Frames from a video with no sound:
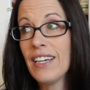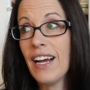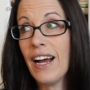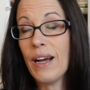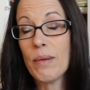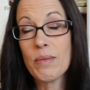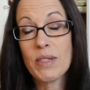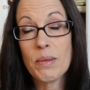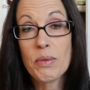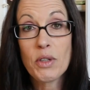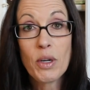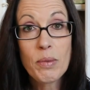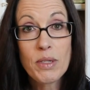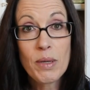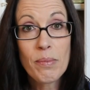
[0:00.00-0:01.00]
um,
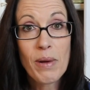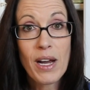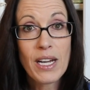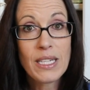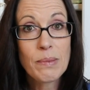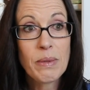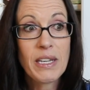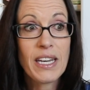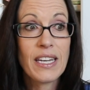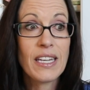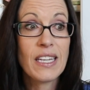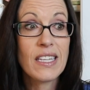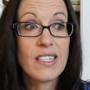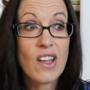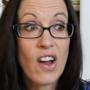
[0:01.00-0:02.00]
subscription box
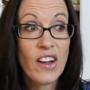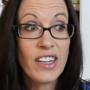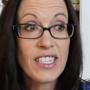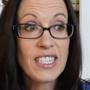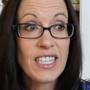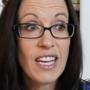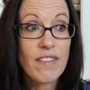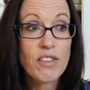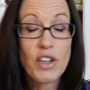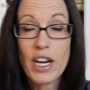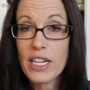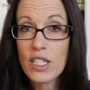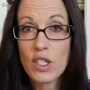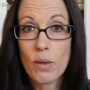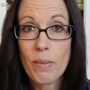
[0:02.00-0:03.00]
because, honestly, I've
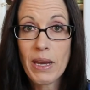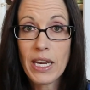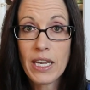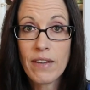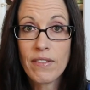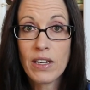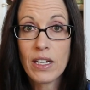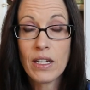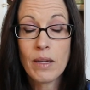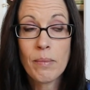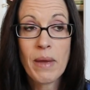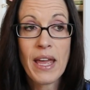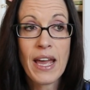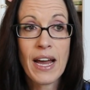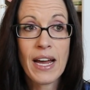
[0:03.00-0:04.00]
tried so many of
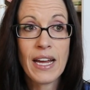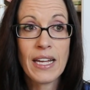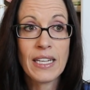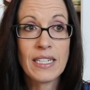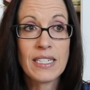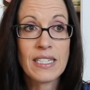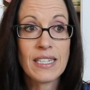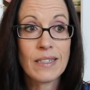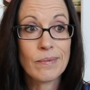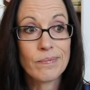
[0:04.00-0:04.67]
them, and